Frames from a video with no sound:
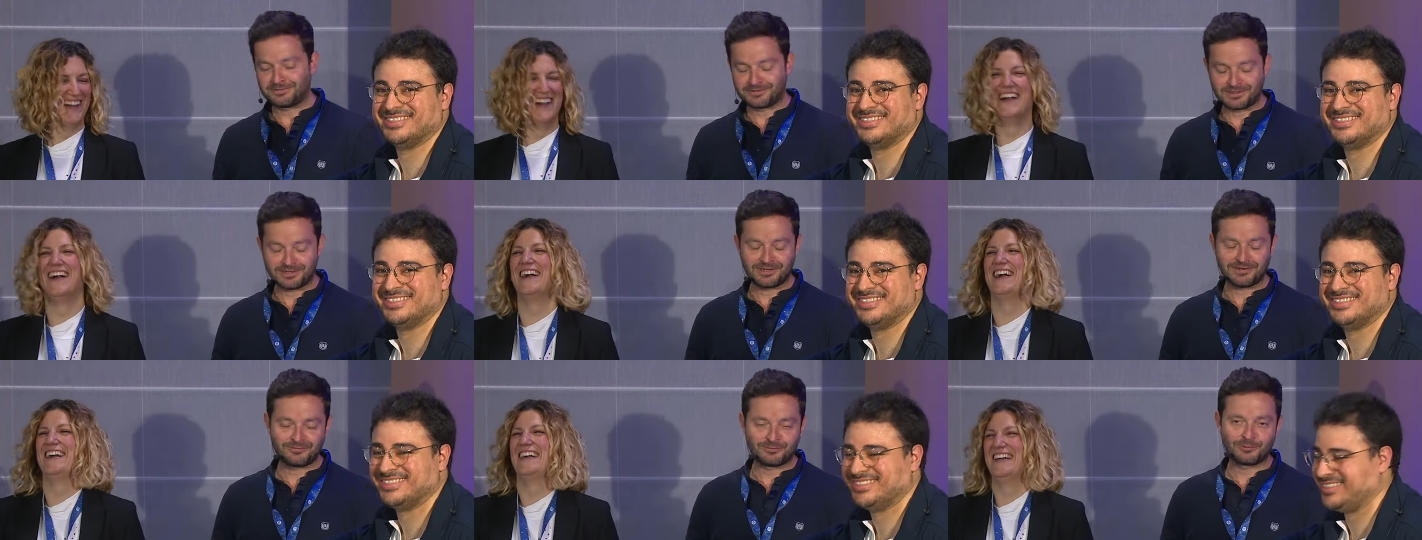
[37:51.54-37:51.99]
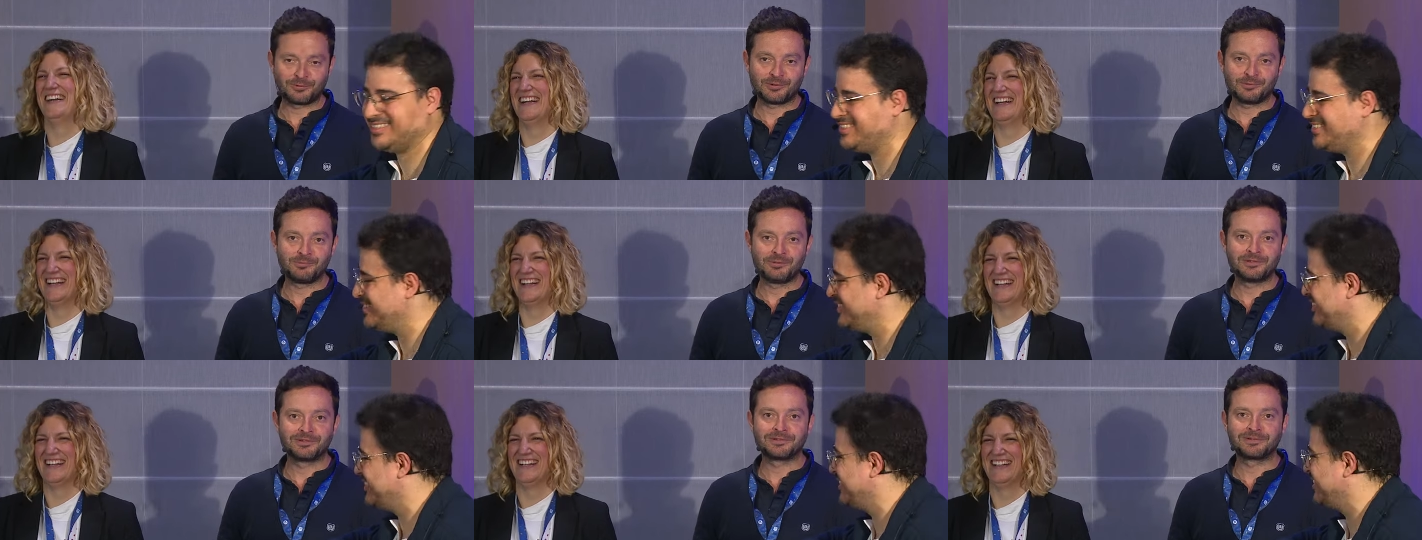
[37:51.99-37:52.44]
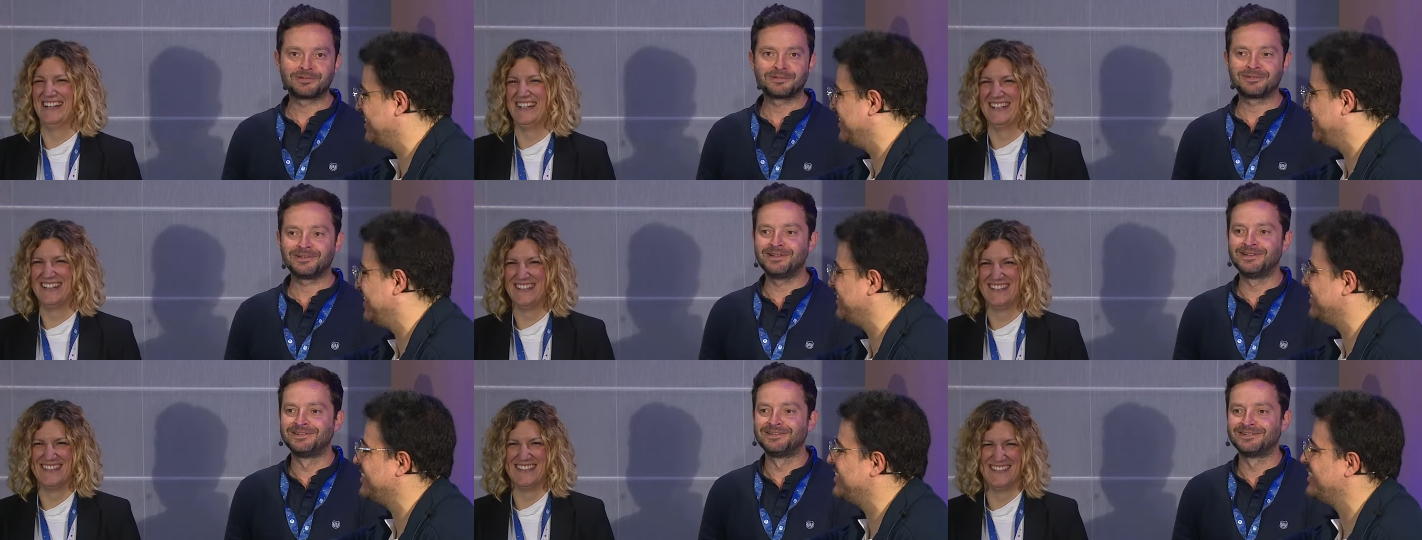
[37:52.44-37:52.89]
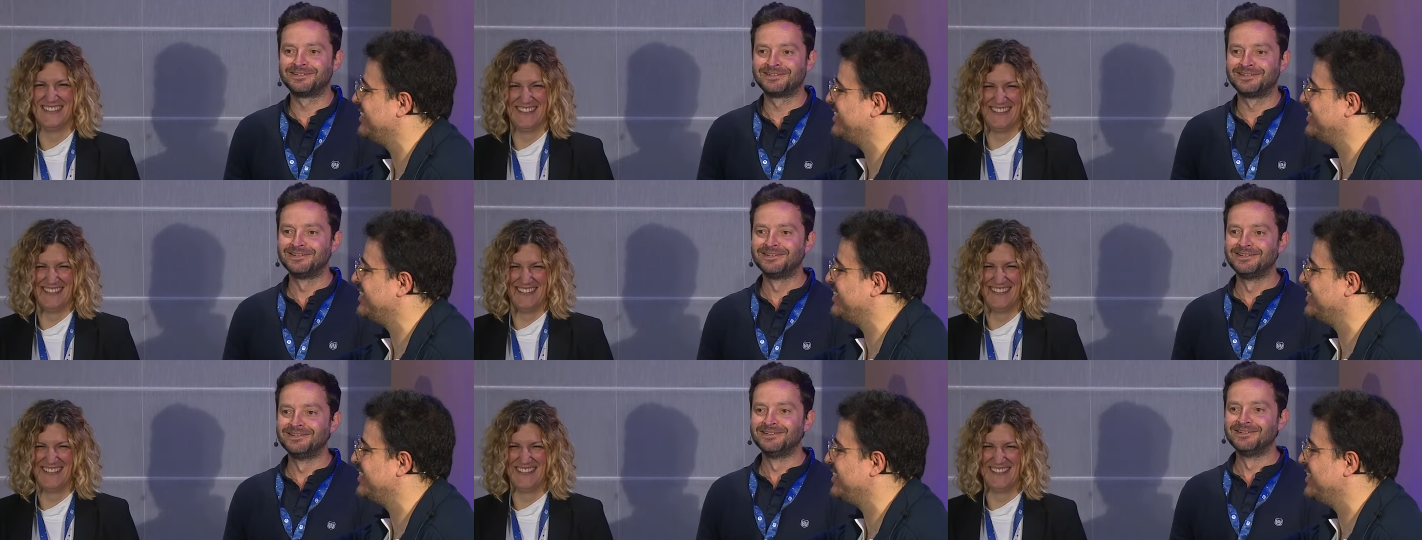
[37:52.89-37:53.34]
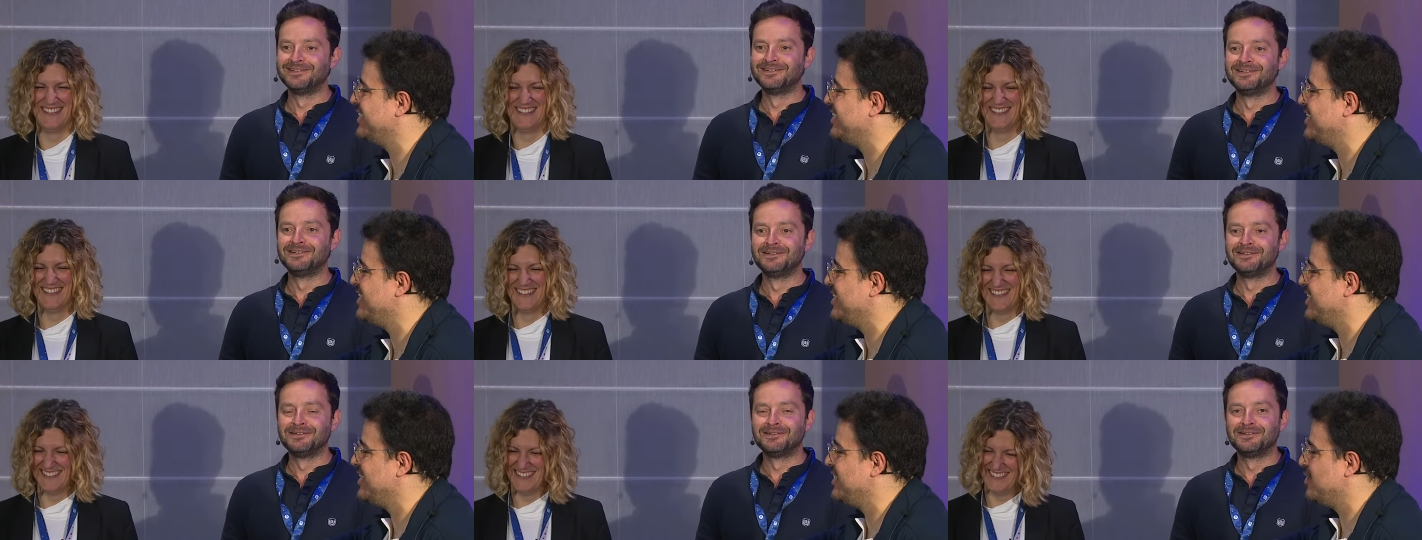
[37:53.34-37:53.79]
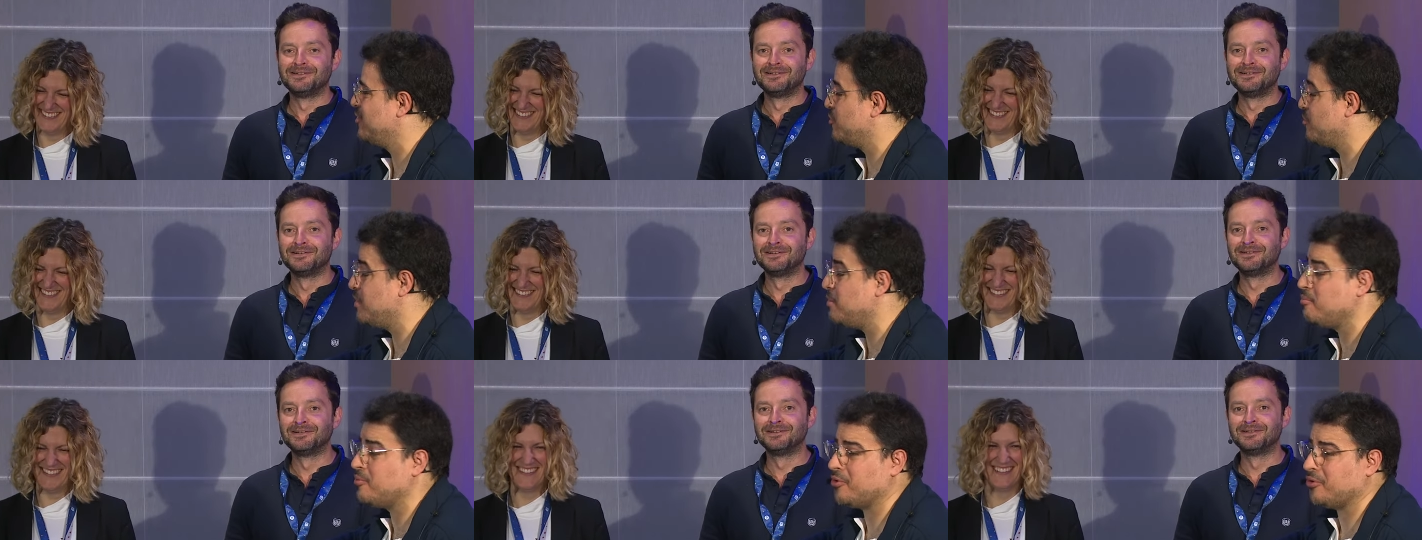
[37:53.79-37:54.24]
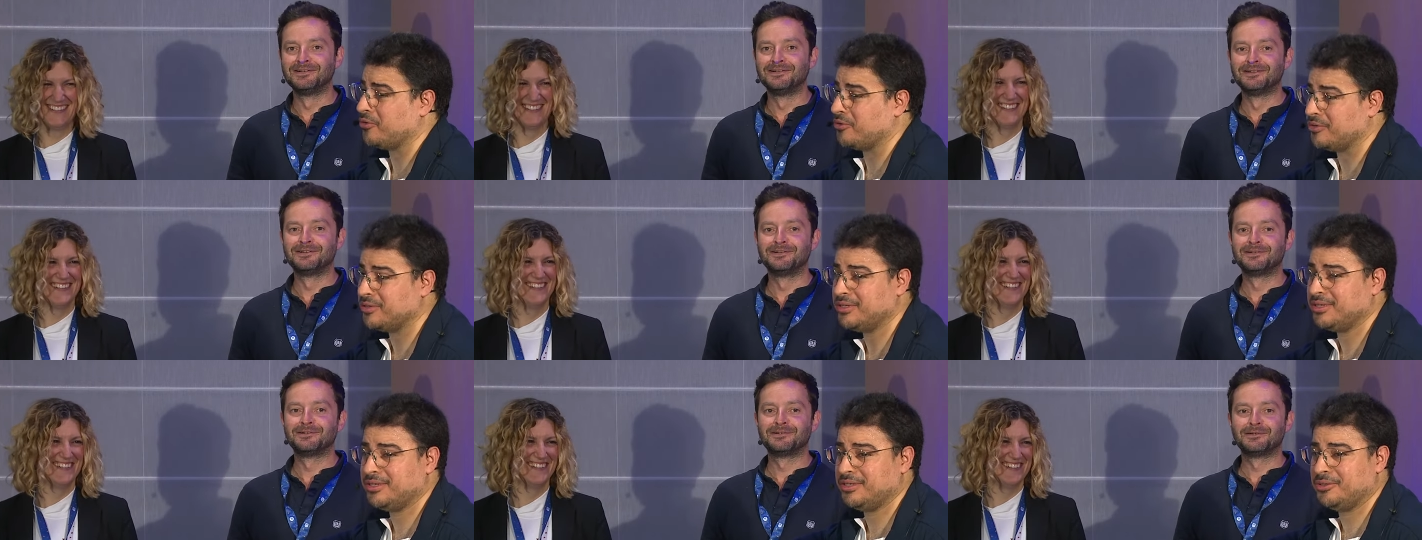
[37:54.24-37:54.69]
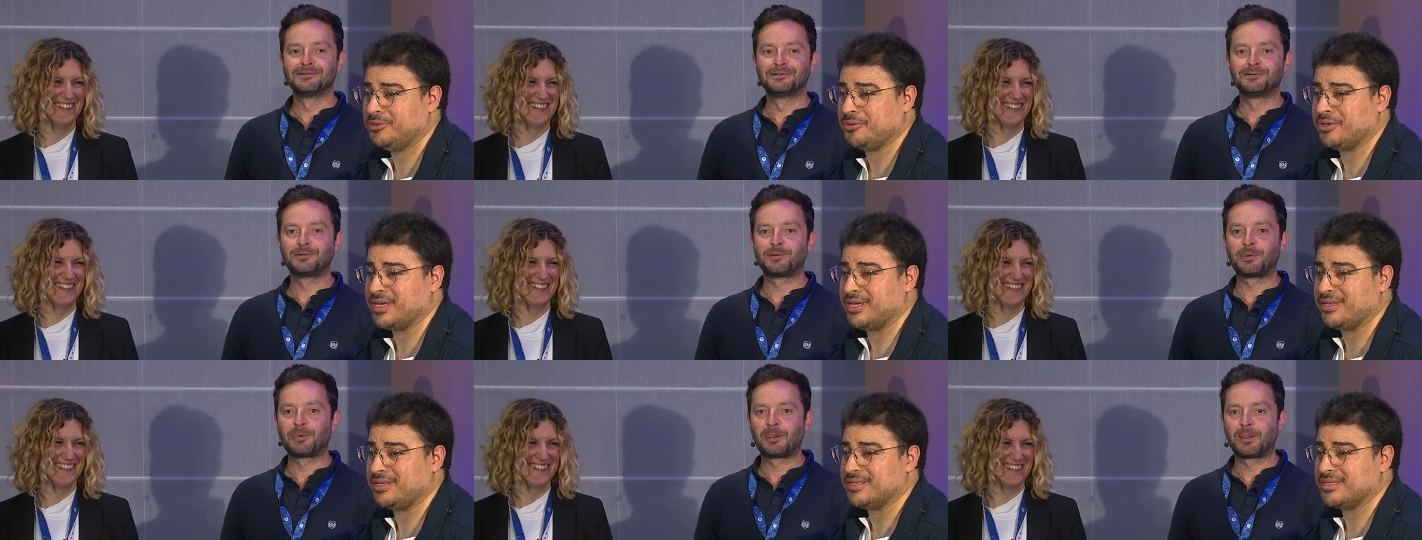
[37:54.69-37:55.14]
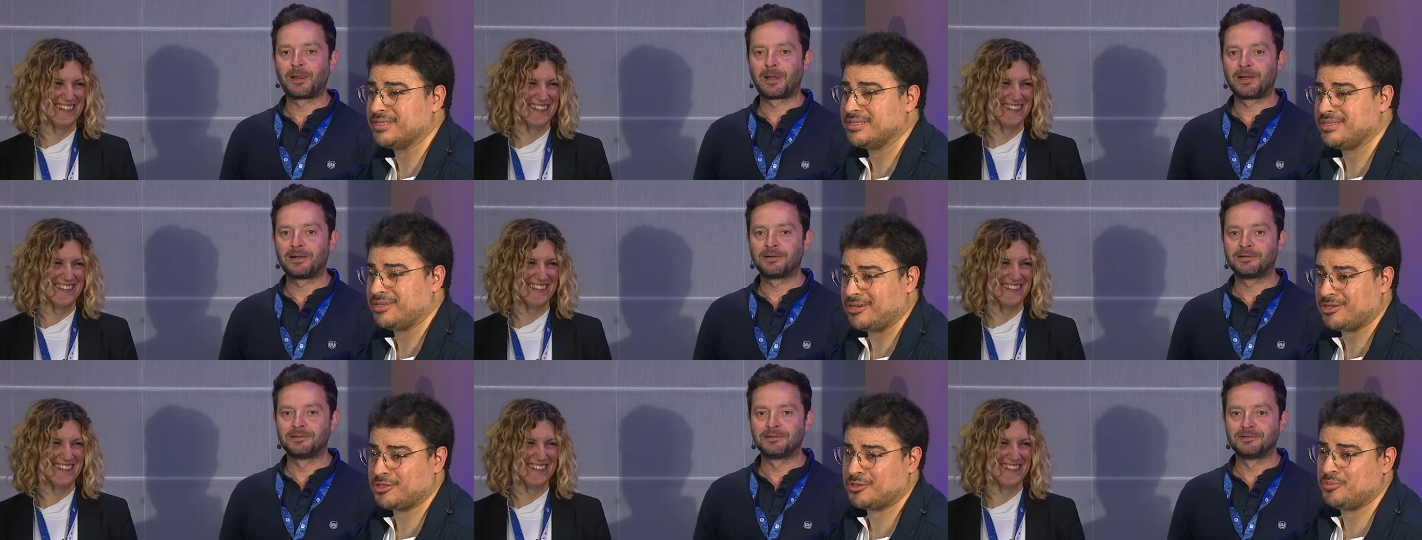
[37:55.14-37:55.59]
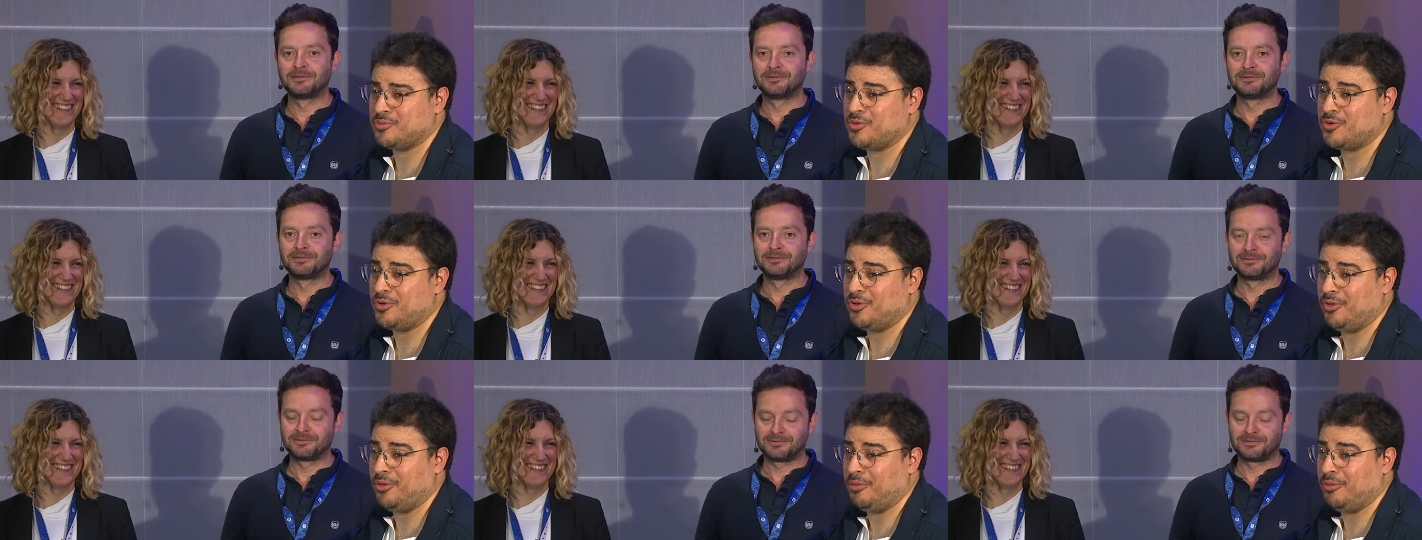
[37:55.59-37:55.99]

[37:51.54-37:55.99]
Speaker 1: I have to admit. Remember, you
Speaker 2: can start small,